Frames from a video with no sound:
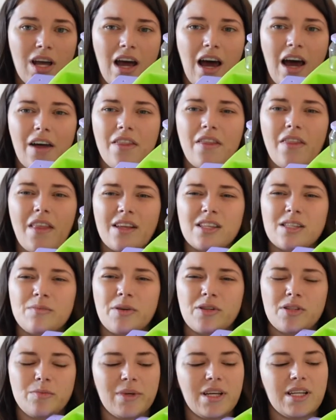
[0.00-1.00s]
I think that's
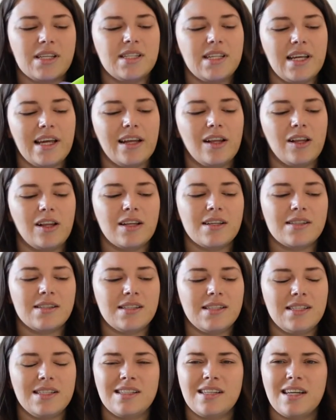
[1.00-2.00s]
supposed to be a till because
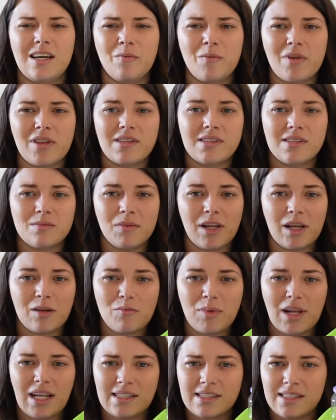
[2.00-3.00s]
it did come with some like
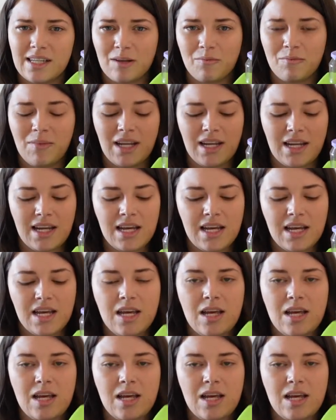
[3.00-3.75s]
plastic money.